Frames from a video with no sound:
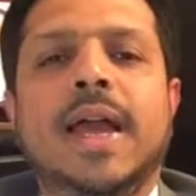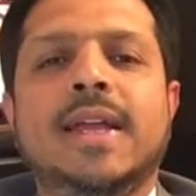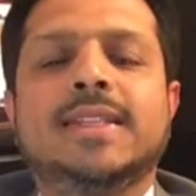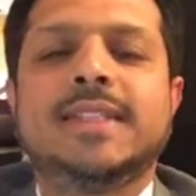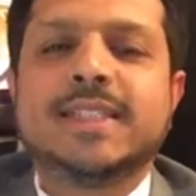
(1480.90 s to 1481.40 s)

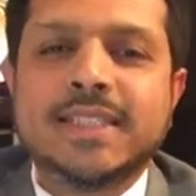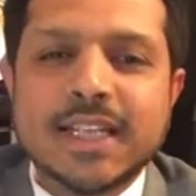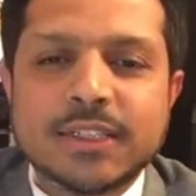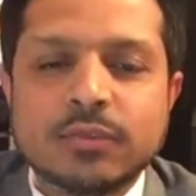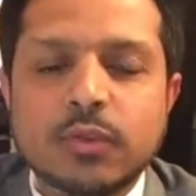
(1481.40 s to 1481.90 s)
And
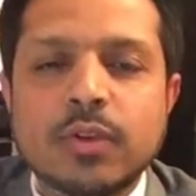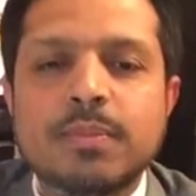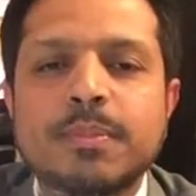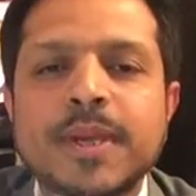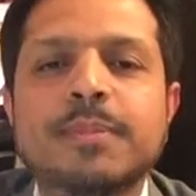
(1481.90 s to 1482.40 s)
successful
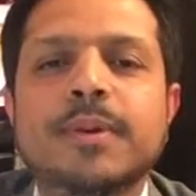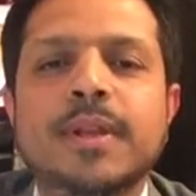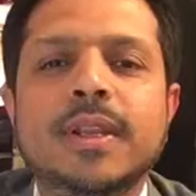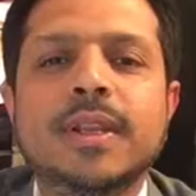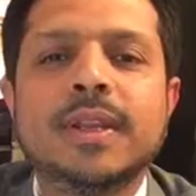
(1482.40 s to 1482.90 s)

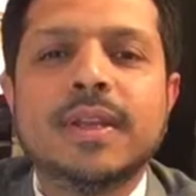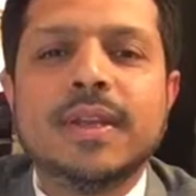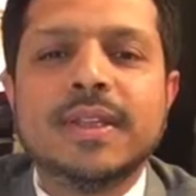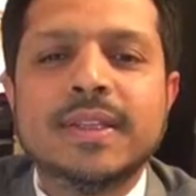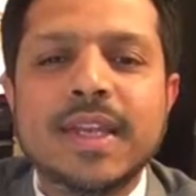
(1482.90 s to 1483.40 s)
people,
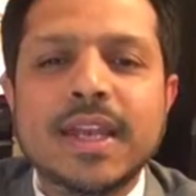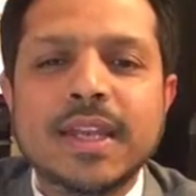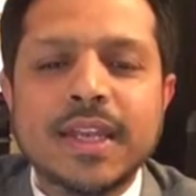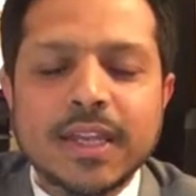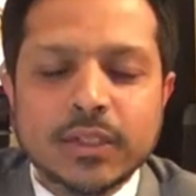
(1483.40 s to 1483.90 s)
they
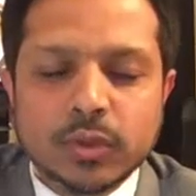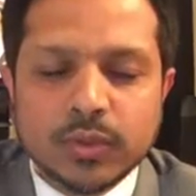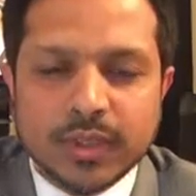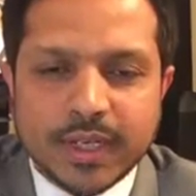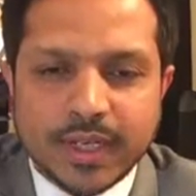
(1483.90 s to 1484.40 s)
need to
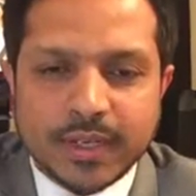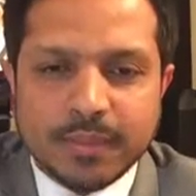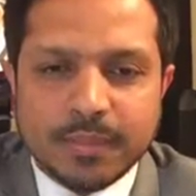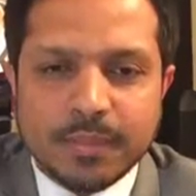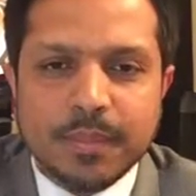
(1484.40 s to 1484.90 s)
create
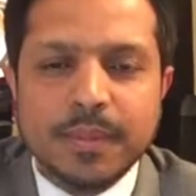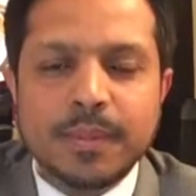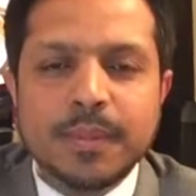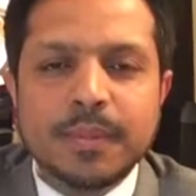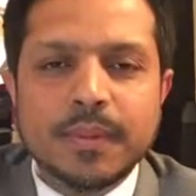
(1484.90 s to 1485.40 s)

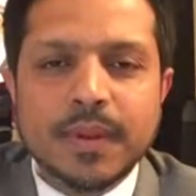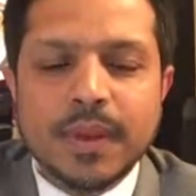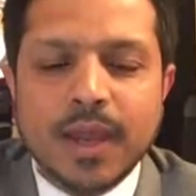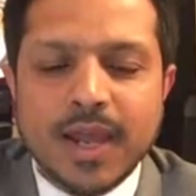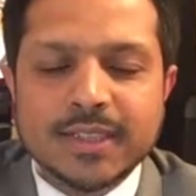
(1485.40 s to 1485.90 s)

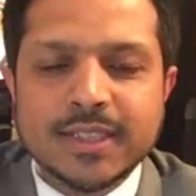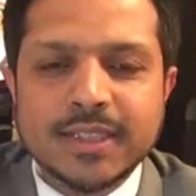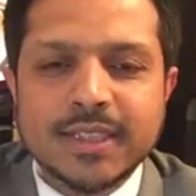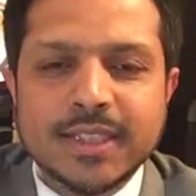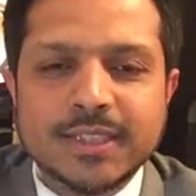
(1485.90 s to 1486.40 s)
larger
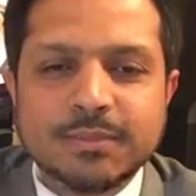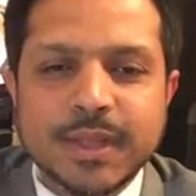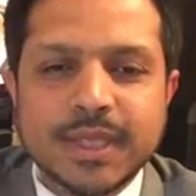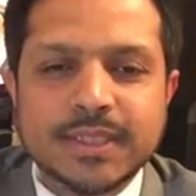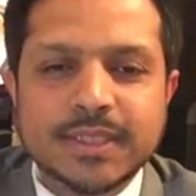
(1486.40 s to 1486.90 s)
this
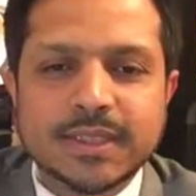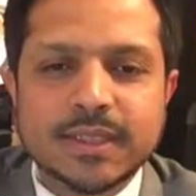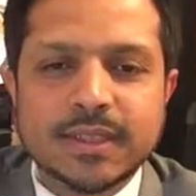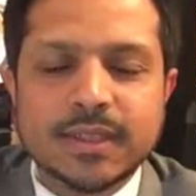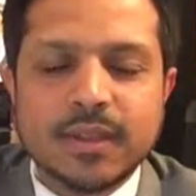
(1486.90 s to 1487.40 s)
space
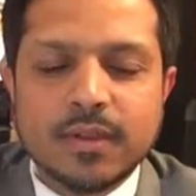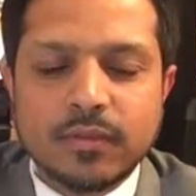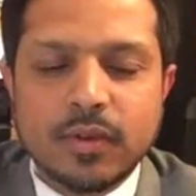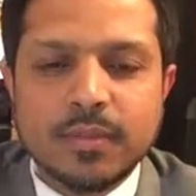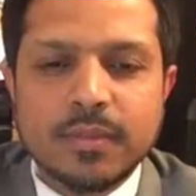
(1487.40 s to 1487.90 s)

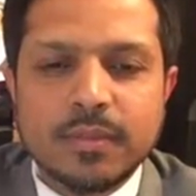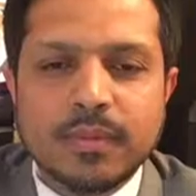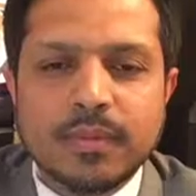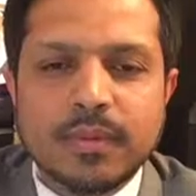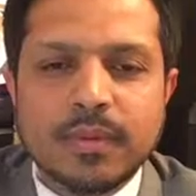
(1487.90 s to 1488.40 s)
from
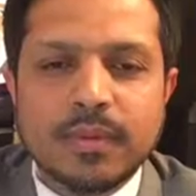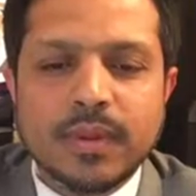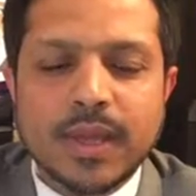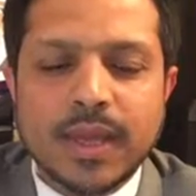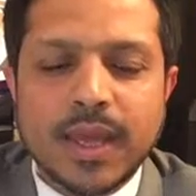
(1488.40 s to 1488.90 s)

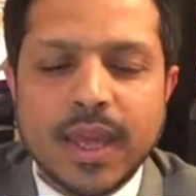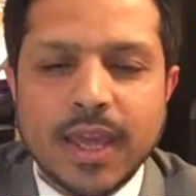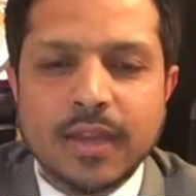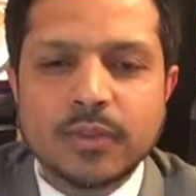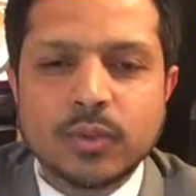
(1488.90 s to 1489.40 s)

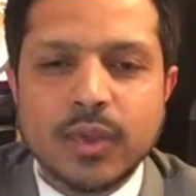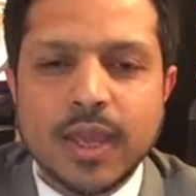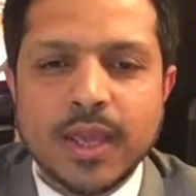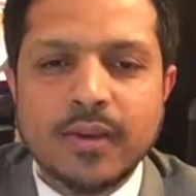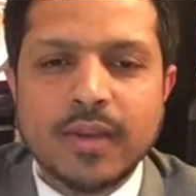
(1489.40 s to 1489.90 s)
here to
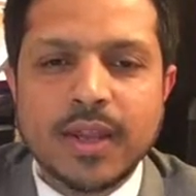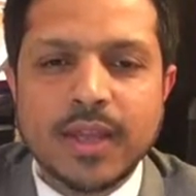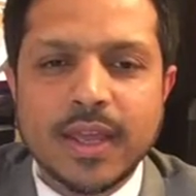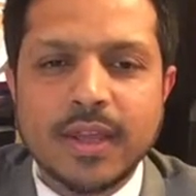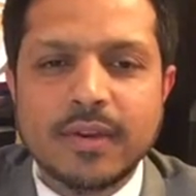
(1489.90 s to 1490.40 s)
here and
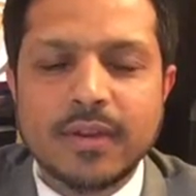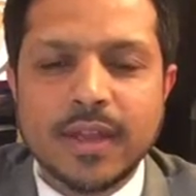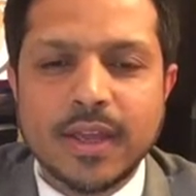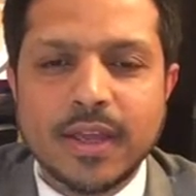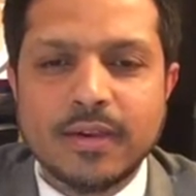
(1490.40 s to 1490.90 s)
here,
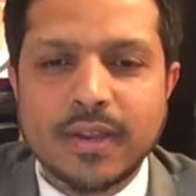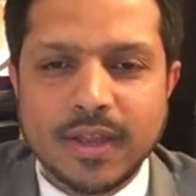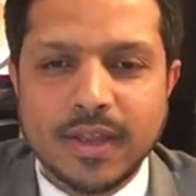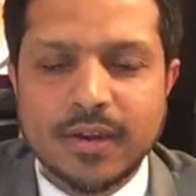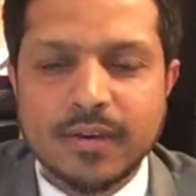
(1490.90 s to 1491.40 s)
here,
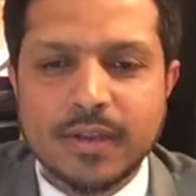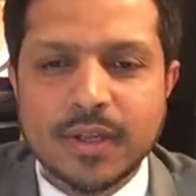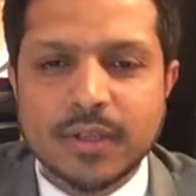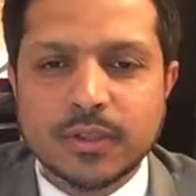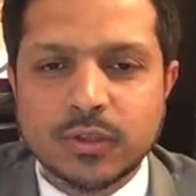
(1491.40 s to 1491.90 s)
here,
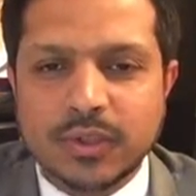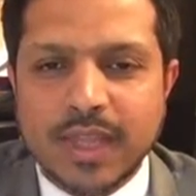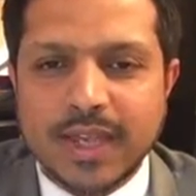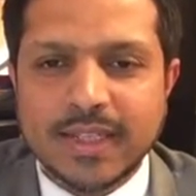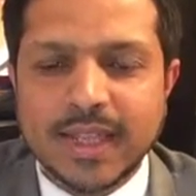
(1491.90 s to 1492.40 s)
so
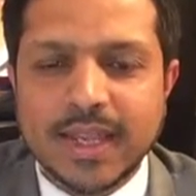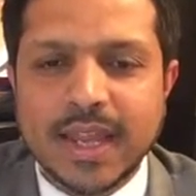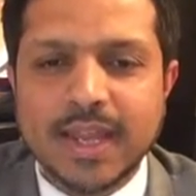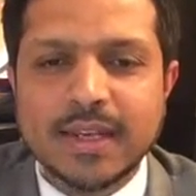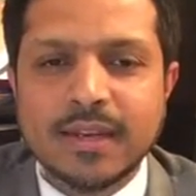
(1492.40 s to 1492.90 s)
that they
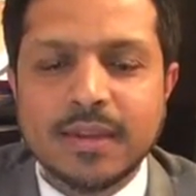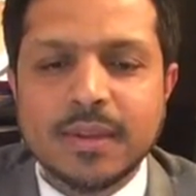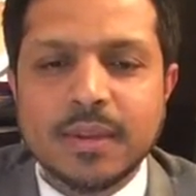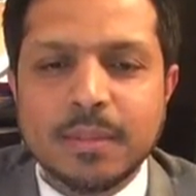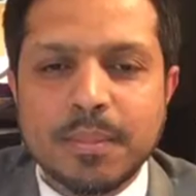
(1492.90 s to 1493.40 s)
can
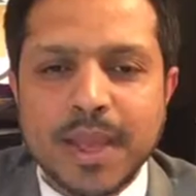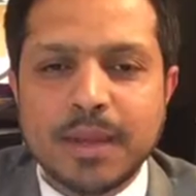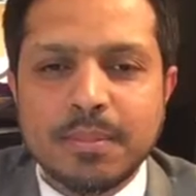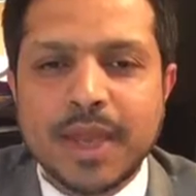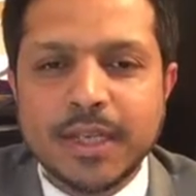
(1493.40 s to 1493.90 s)

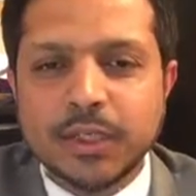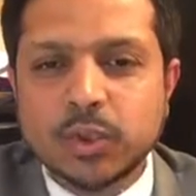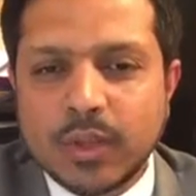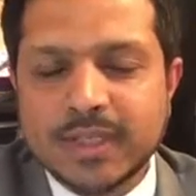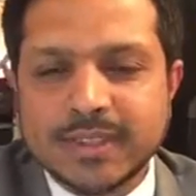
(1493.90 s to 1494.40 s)
make many
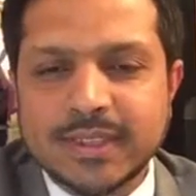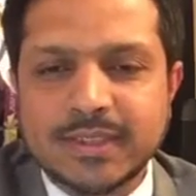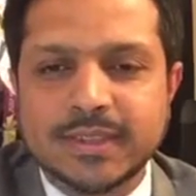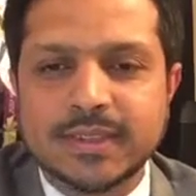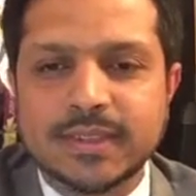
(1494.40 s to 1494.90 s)

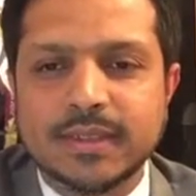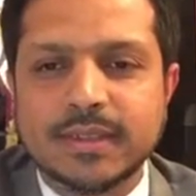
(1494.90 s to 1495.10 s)
choices,